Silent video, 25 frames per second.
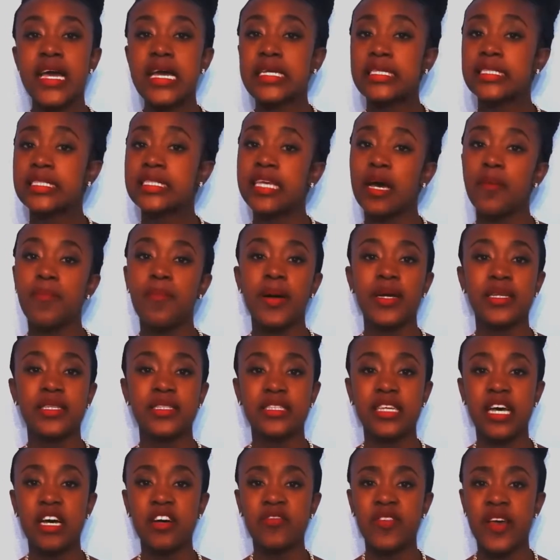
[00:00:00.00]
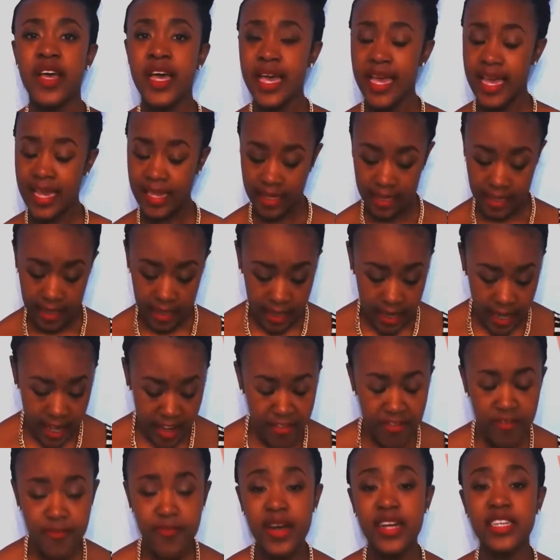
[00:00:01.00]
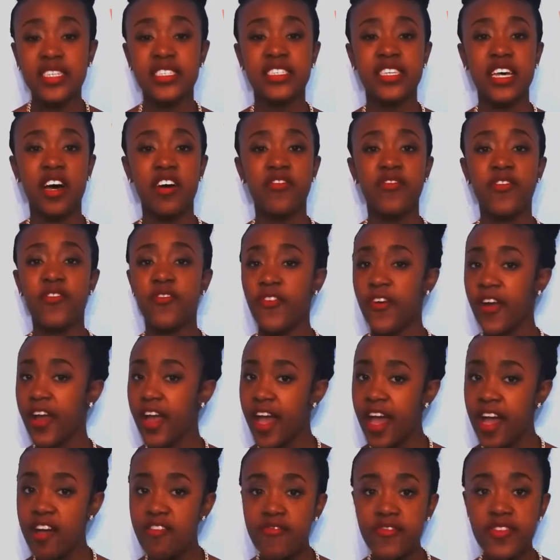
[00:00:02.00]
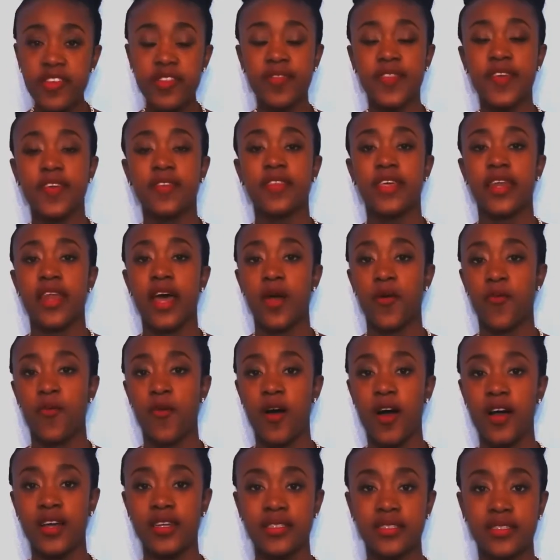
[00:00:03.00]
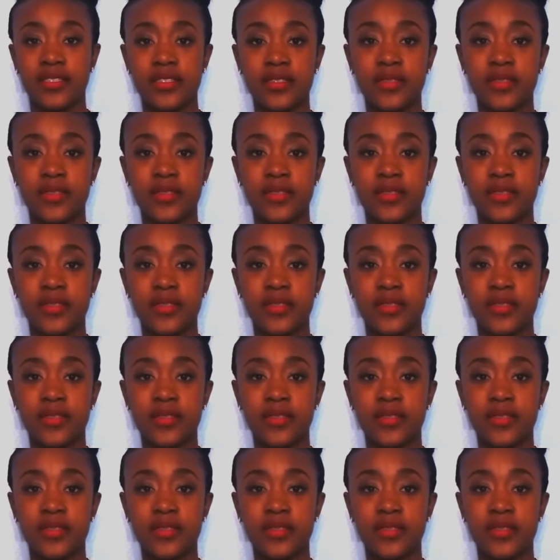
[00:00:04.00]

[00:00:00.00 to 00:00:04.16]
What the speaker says: accept myself, and love myself for everything that I was.